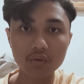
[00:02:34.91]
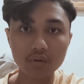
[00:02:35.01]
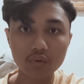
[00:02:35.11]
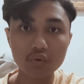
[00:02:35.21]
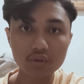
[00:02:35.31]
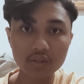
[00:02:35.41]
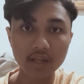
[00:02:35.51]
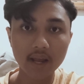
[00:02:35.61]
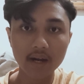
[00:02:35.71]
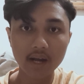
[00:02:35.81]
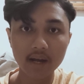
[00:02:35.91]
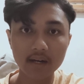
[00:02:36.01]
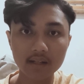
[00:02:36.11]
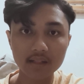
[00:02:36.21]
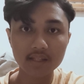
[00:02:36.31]
rules and
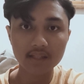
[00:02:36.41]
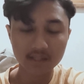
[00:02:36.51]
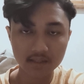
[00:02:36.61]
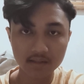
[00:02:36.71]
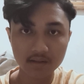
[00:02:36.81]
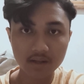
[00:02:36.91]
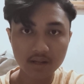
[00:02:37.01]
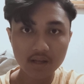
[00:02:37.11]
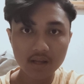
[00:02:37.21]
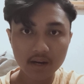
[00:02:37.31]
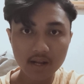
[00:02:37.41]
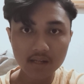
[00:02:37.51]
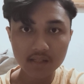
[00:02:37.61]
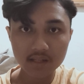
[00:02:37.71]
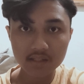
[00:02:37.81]
identities.
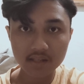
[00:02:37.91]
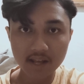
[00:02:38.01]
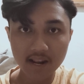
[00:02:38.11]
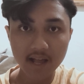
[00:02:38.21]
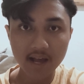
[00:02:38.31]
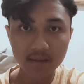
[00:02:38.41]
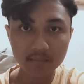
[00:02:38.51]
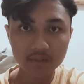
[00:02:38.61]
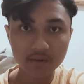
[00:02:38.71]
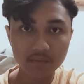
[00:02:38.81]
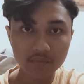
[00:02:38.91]
Next is Dale Hymes.